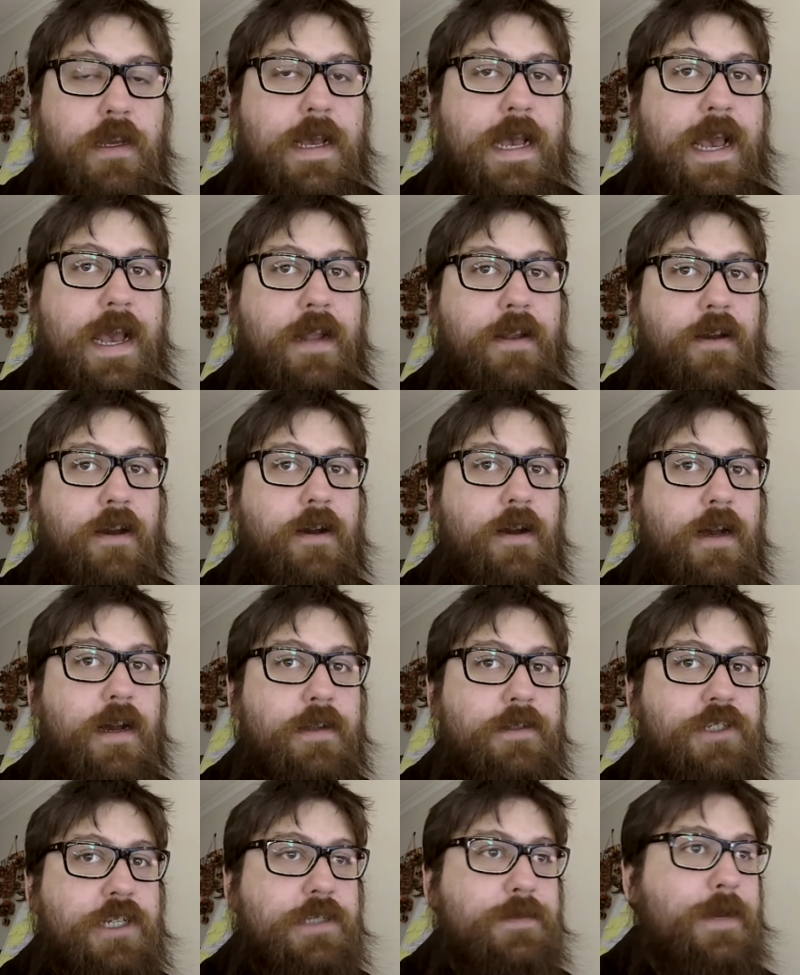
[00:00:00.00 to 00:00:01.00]
and
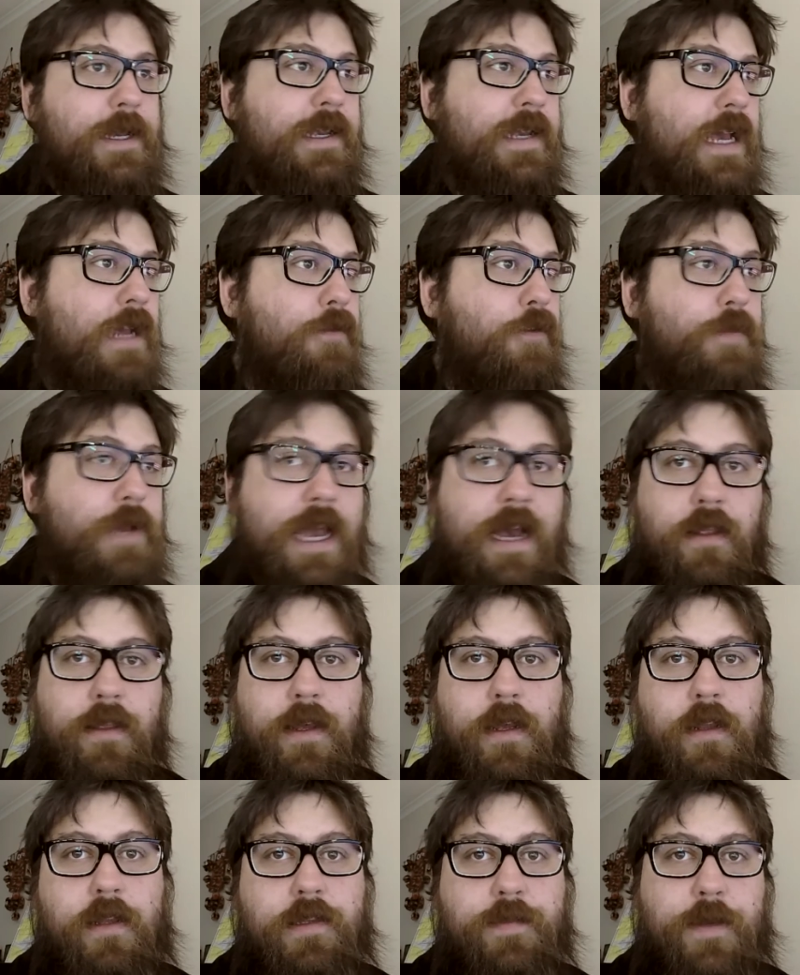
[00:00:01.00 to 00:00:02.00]
Just Make Game will be out
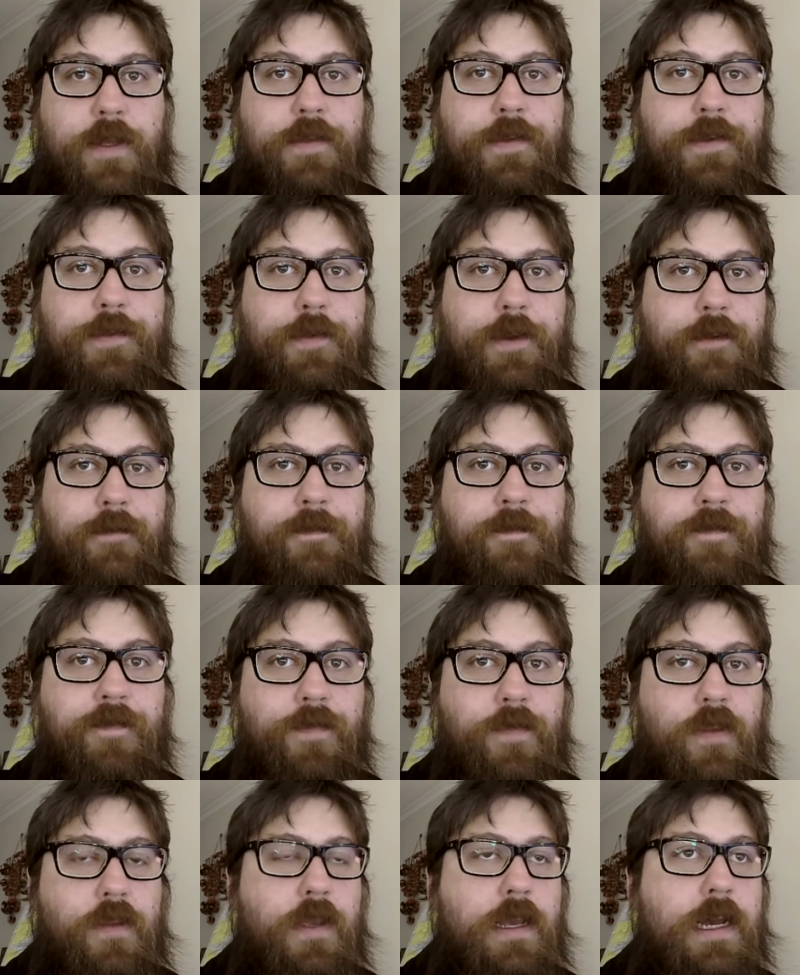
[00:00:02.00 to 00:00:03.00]
later this month as well.
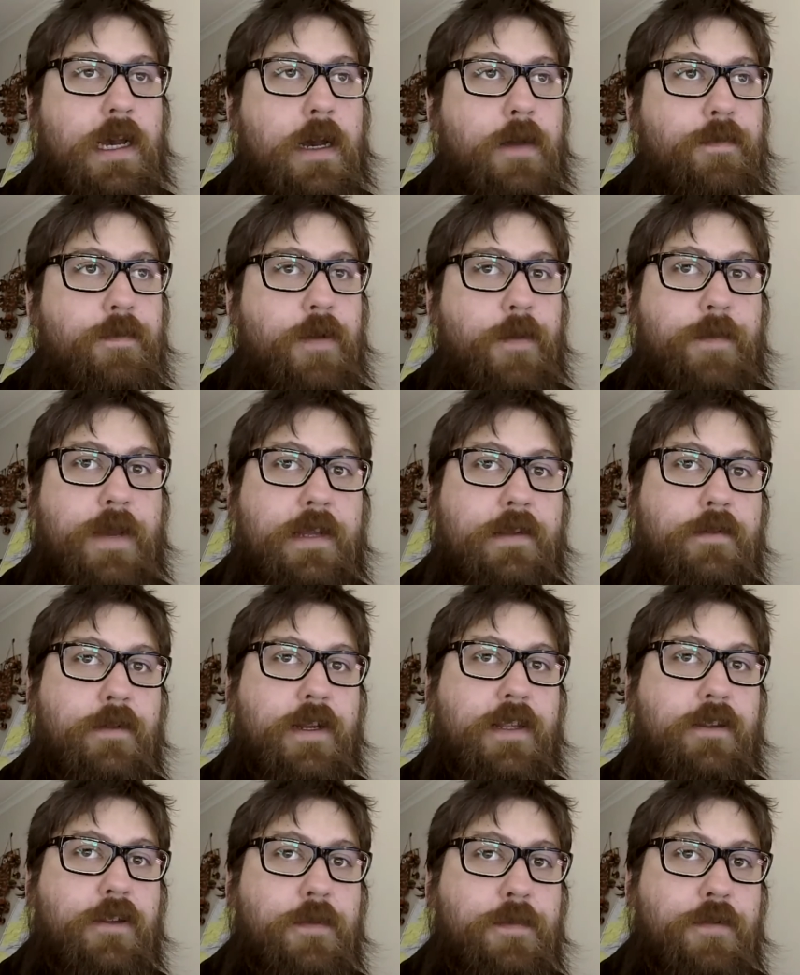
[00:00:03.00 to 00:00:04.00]
I've made
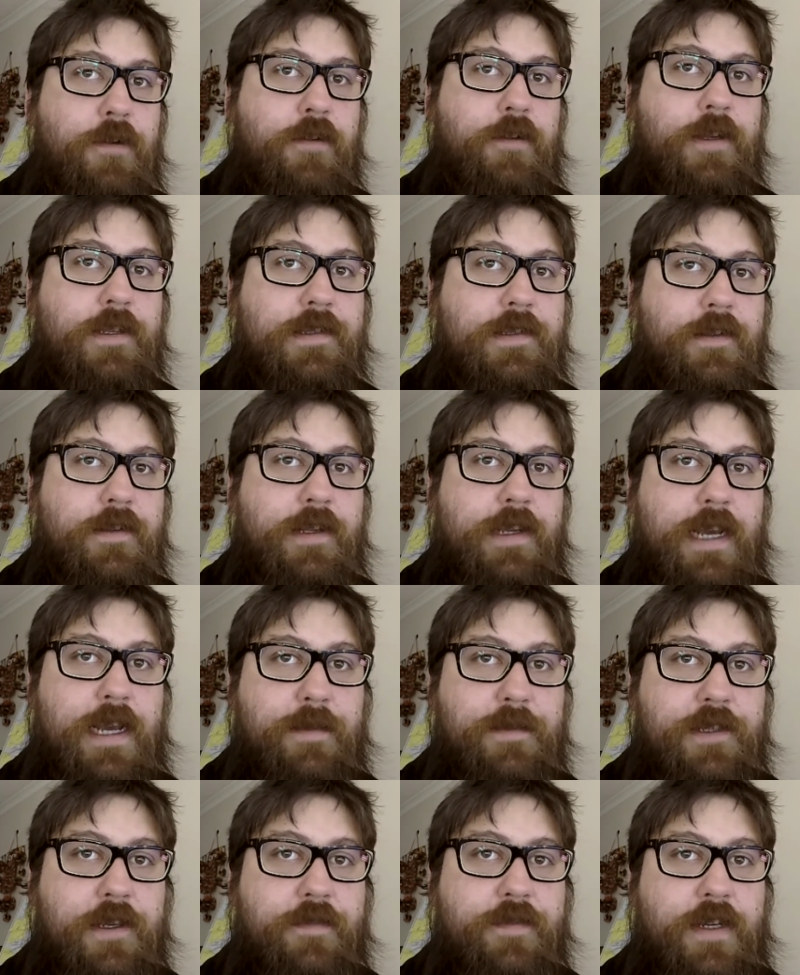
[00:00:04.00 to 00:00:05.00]
quite a lot of progress on the
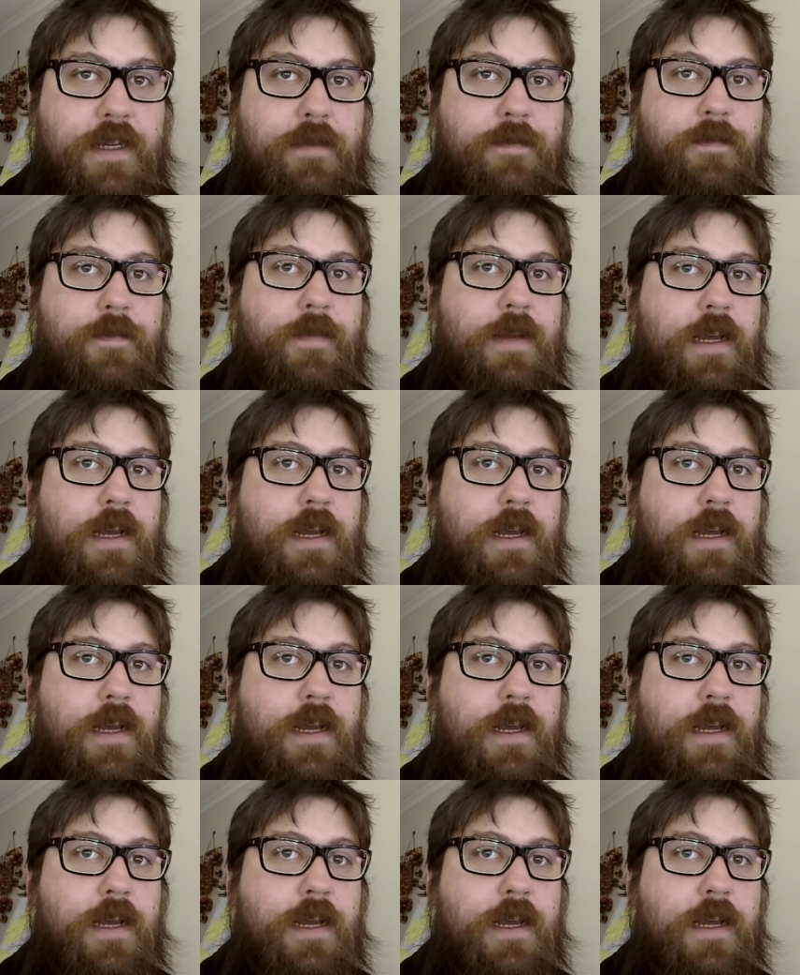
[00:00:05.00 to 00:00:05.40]
game so far.